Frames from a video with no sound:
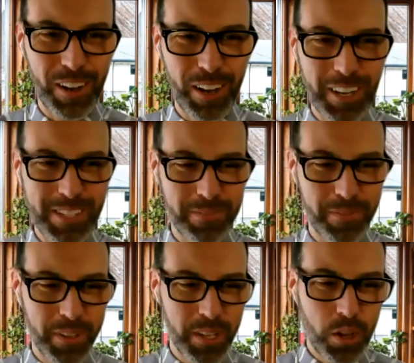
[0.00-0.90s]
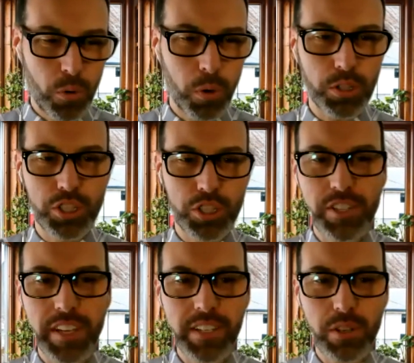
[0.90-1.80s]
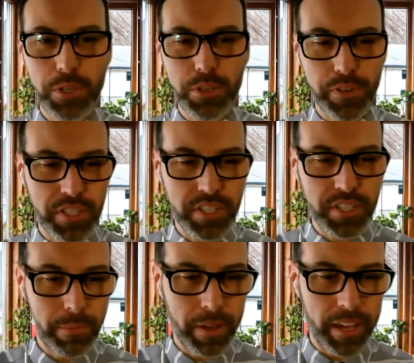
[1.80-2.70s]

Awesome. Well, Josh, thanks so much for your time.